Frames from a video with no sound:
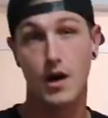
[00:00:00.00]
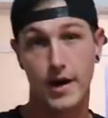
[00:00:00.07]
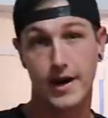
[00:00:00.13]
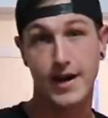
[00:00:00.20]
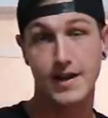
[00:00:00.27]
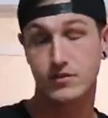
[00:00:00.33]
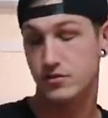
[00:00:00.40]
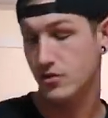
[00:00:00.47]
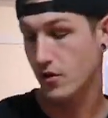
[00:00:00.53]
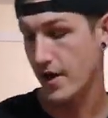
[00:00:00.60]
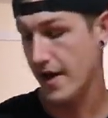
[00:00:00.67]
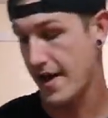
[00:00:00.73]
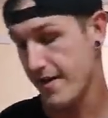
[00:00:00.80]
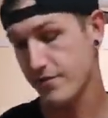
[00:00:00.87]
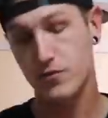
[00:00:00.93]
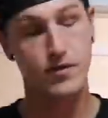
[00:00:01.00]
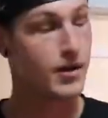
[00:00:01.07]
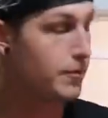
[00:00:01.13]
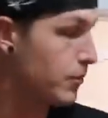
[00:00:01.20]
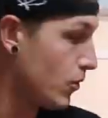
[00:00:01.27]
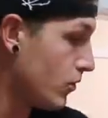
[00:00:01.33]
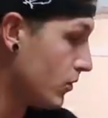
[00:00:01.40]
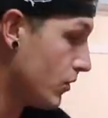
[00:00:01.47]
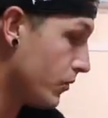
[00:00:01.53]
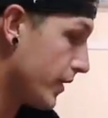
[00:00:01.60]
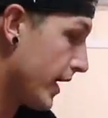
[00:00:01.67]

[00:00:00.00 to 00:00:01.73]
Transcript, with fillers: Alright guys, so I have the Red Bull.